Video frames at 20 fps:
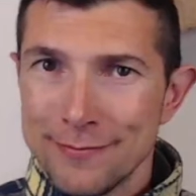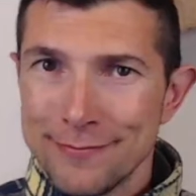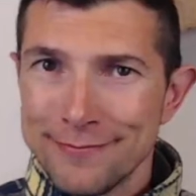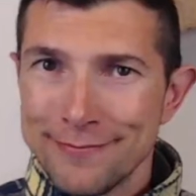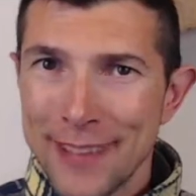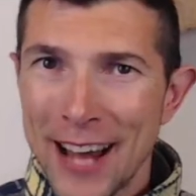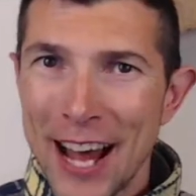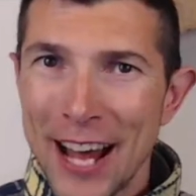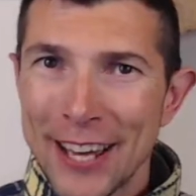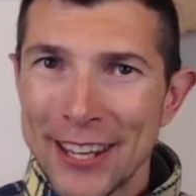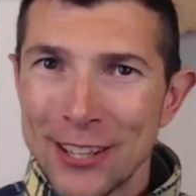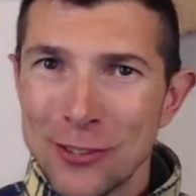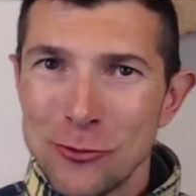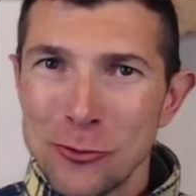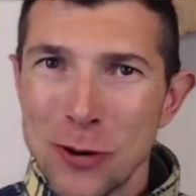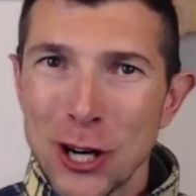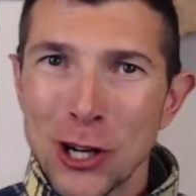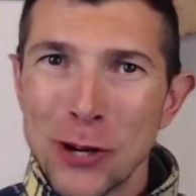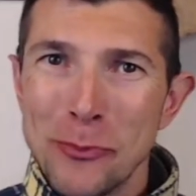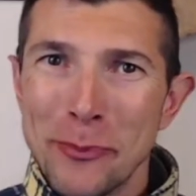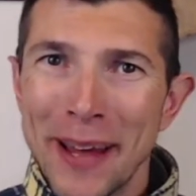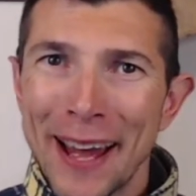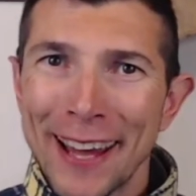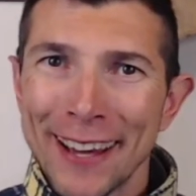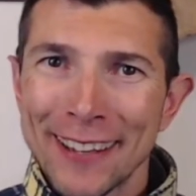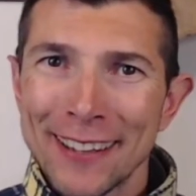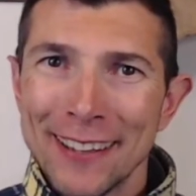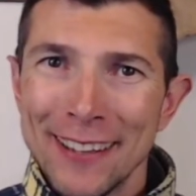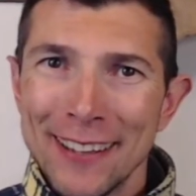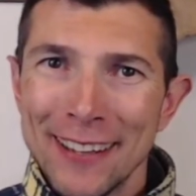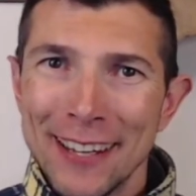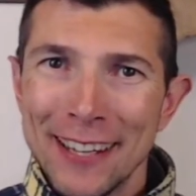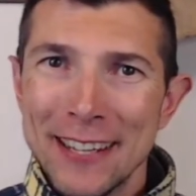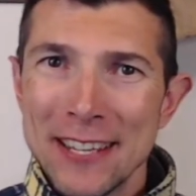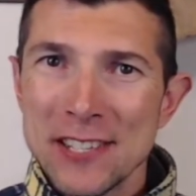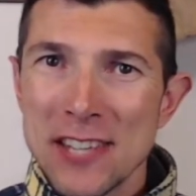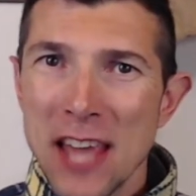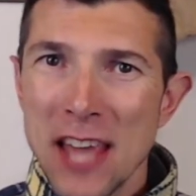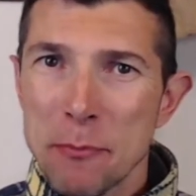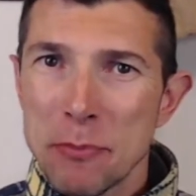Hi and welcome back. In
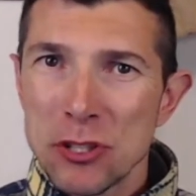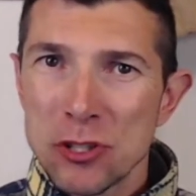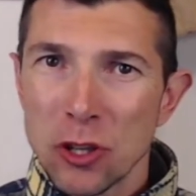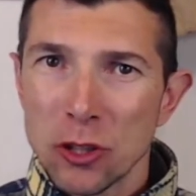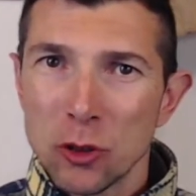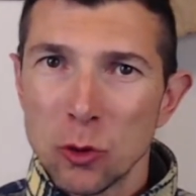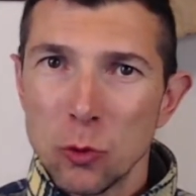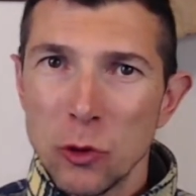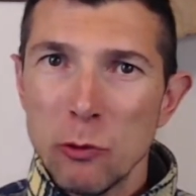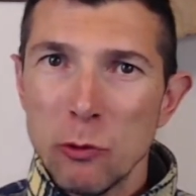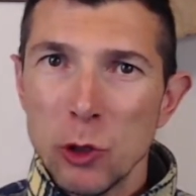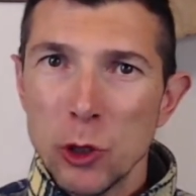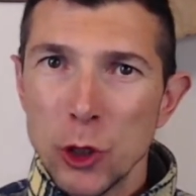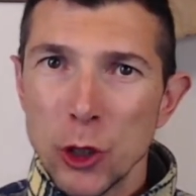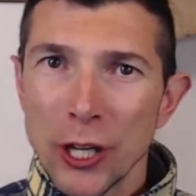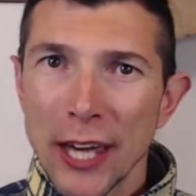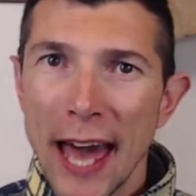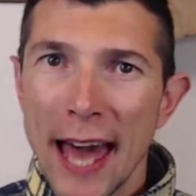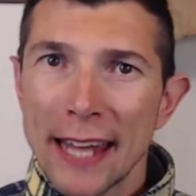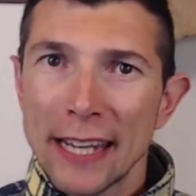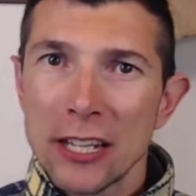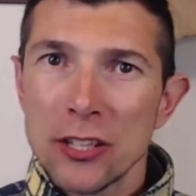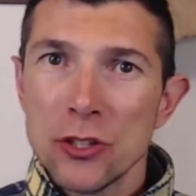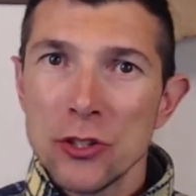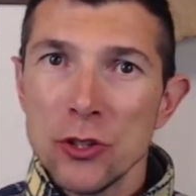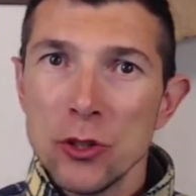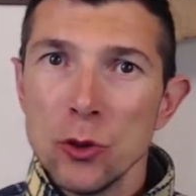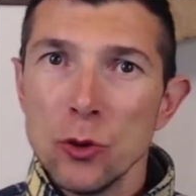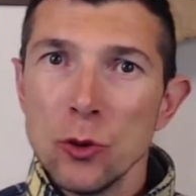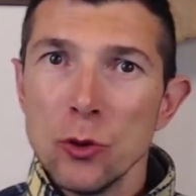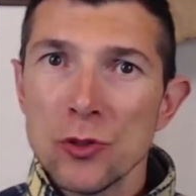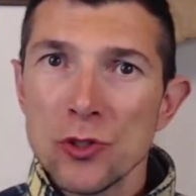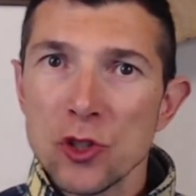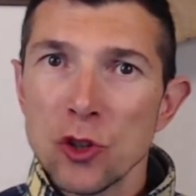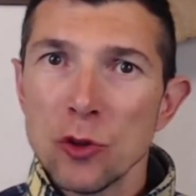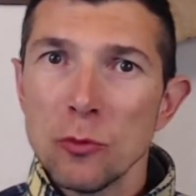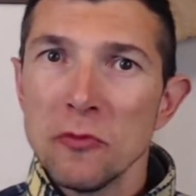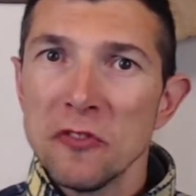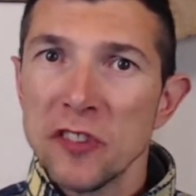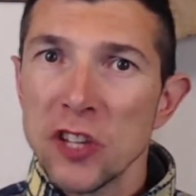this episode, we will look at a new
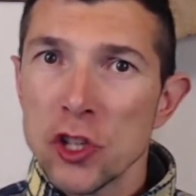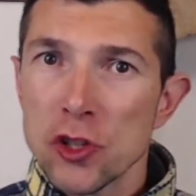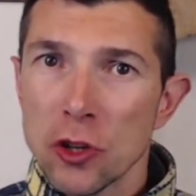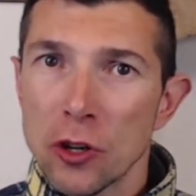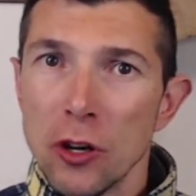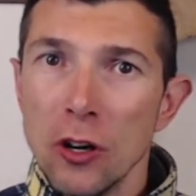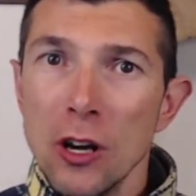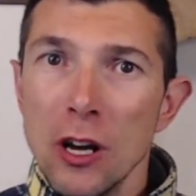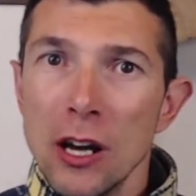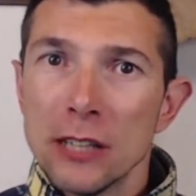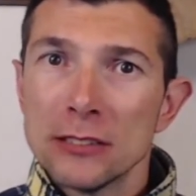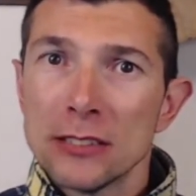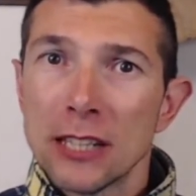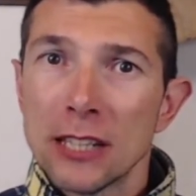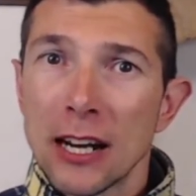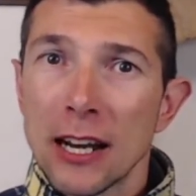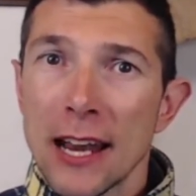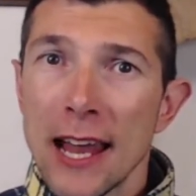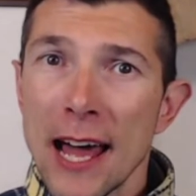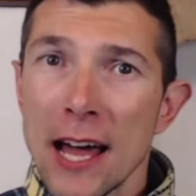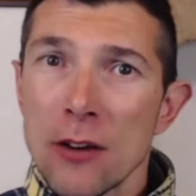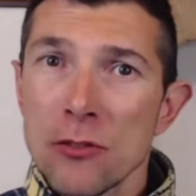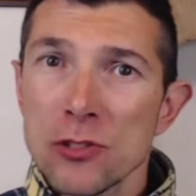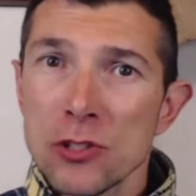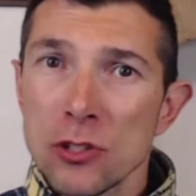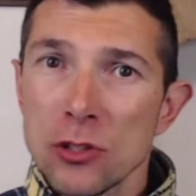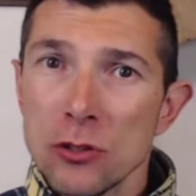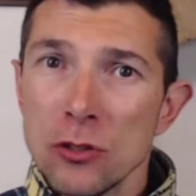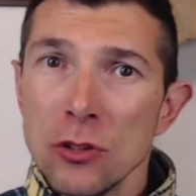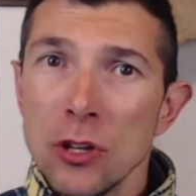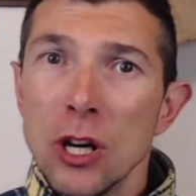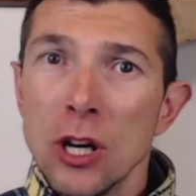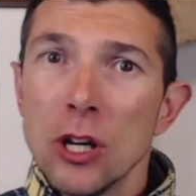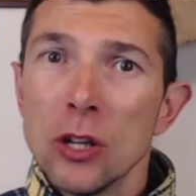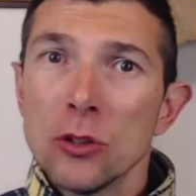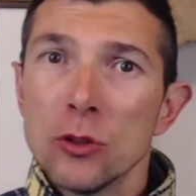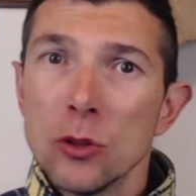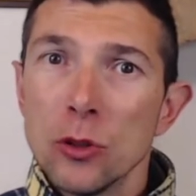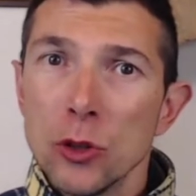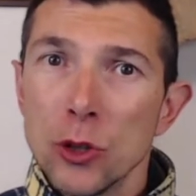Zoom feature that allows you
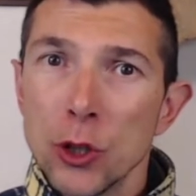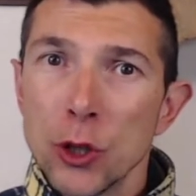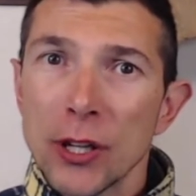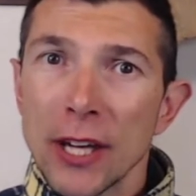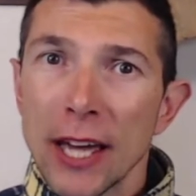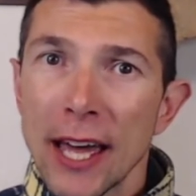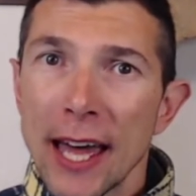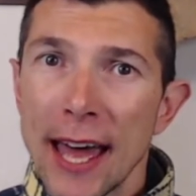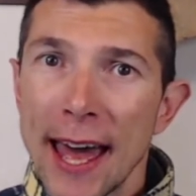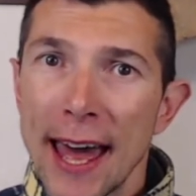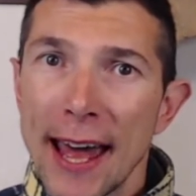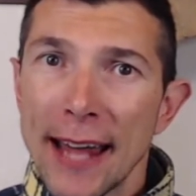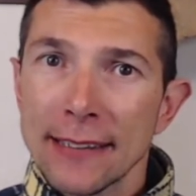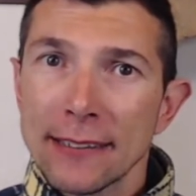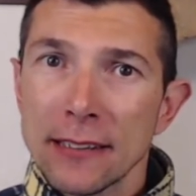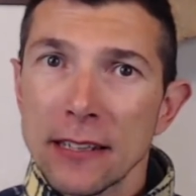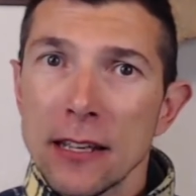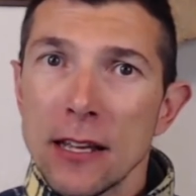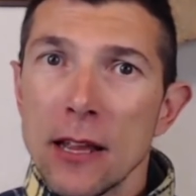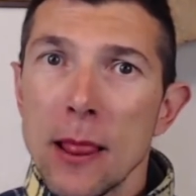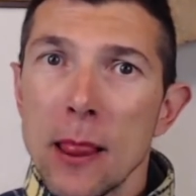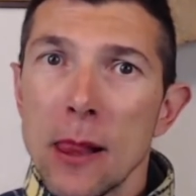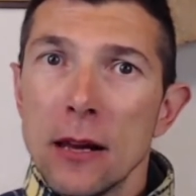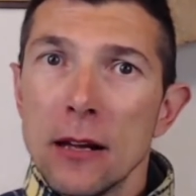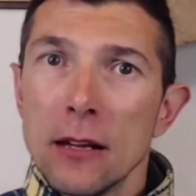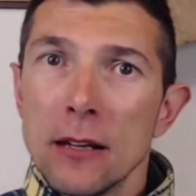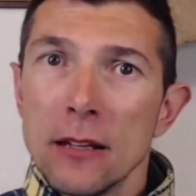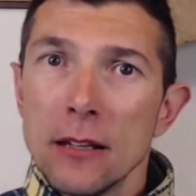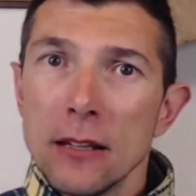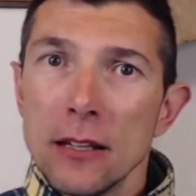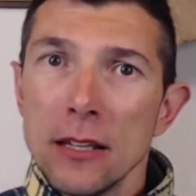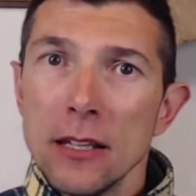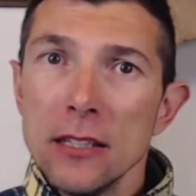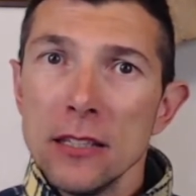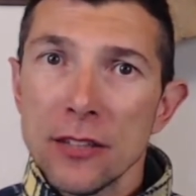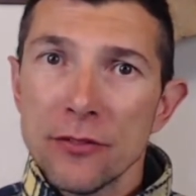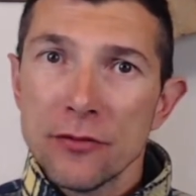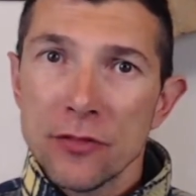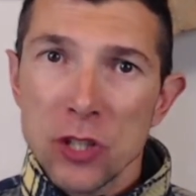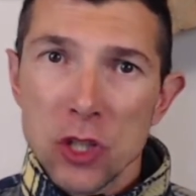to look at
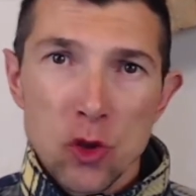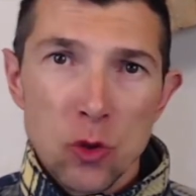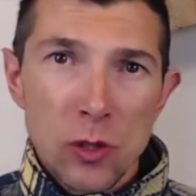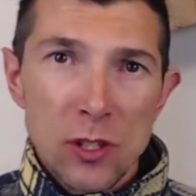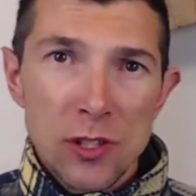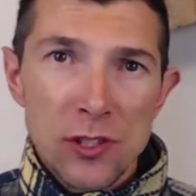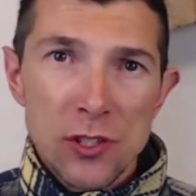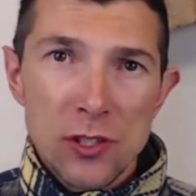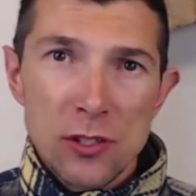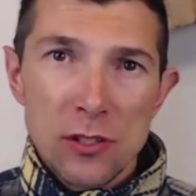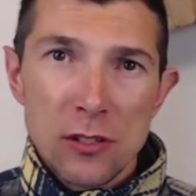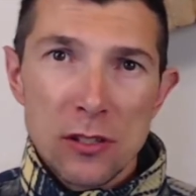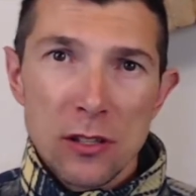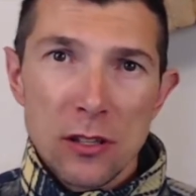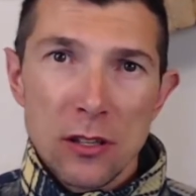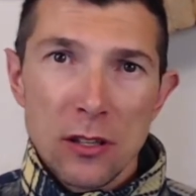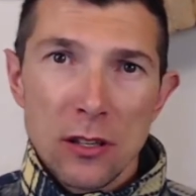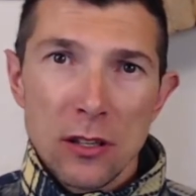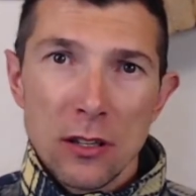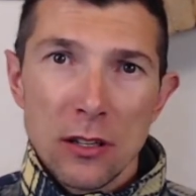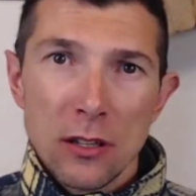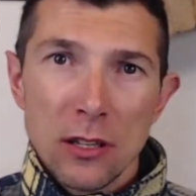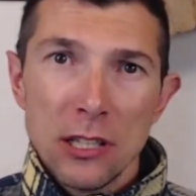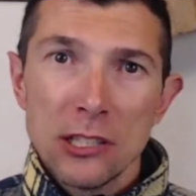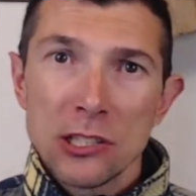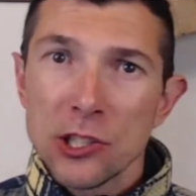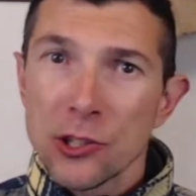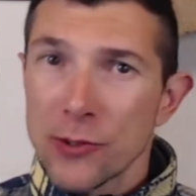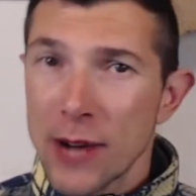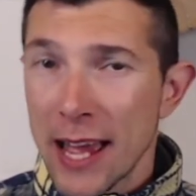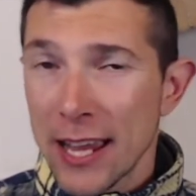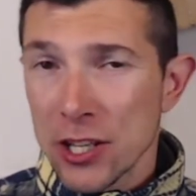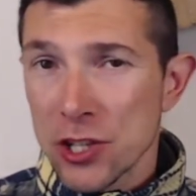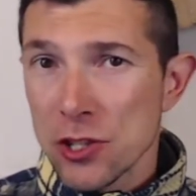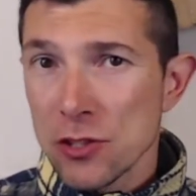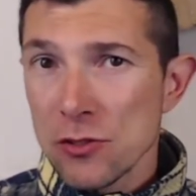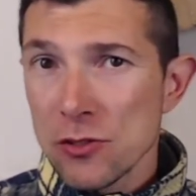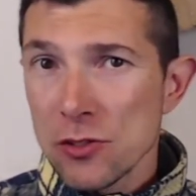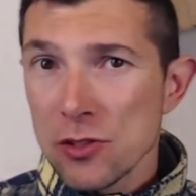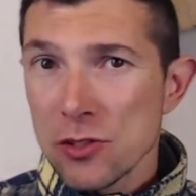individuals'
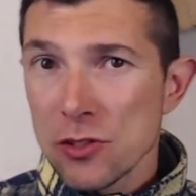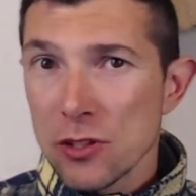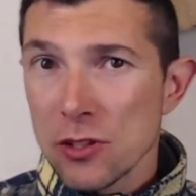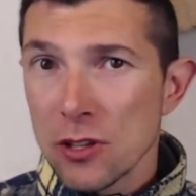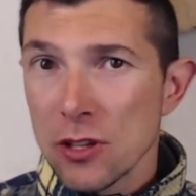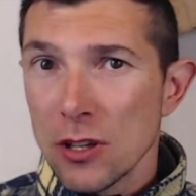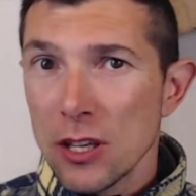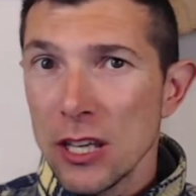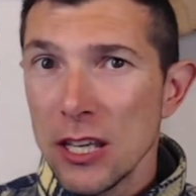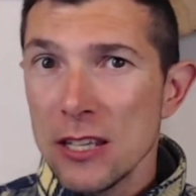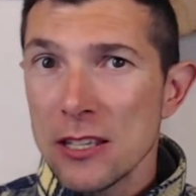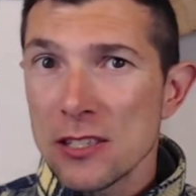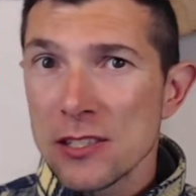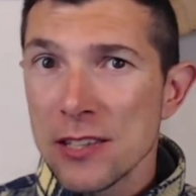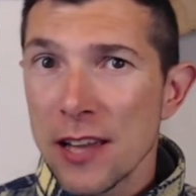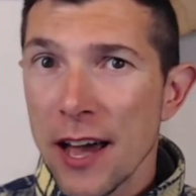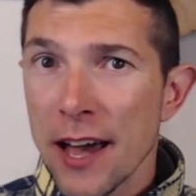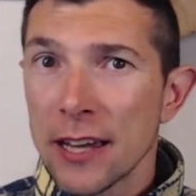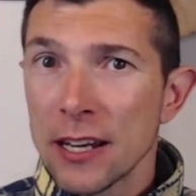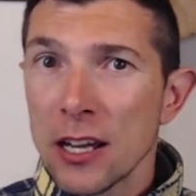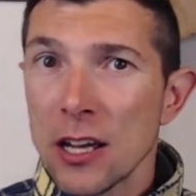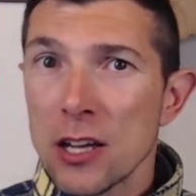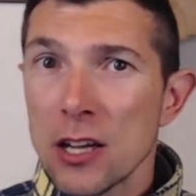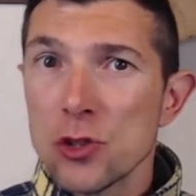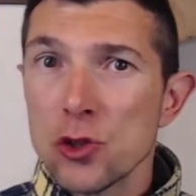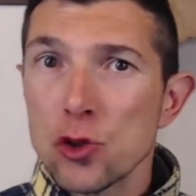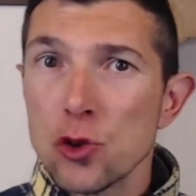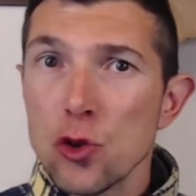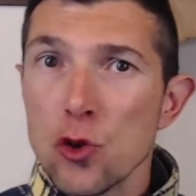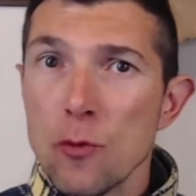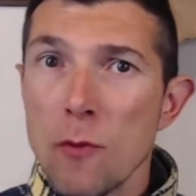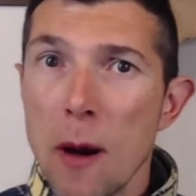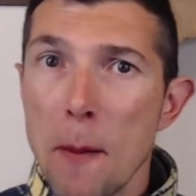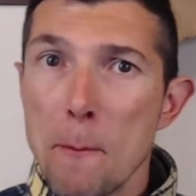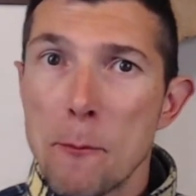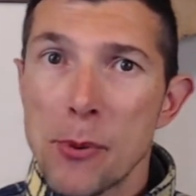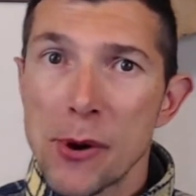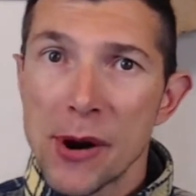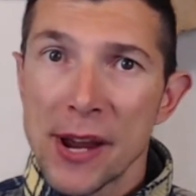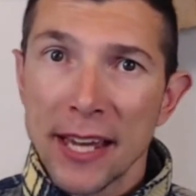interactions inside Zoom
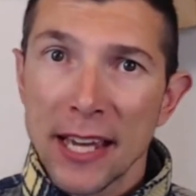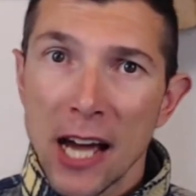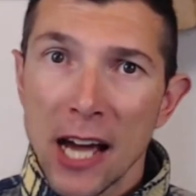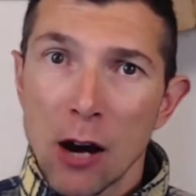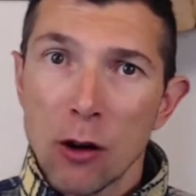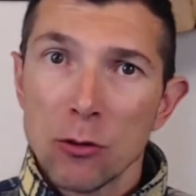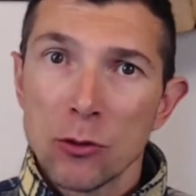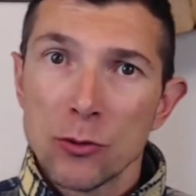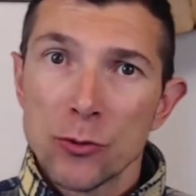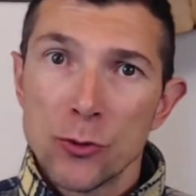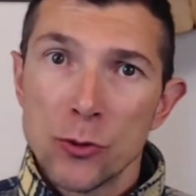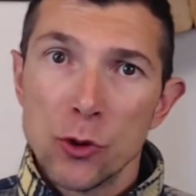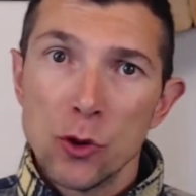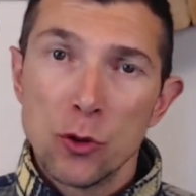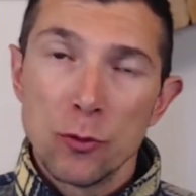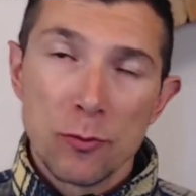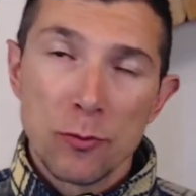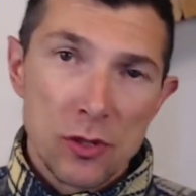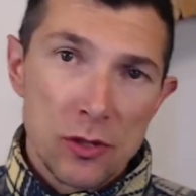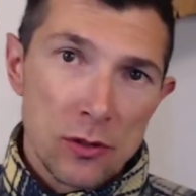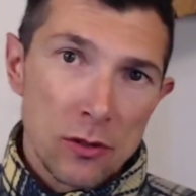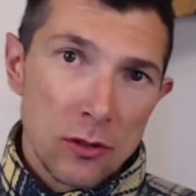breakout rooms.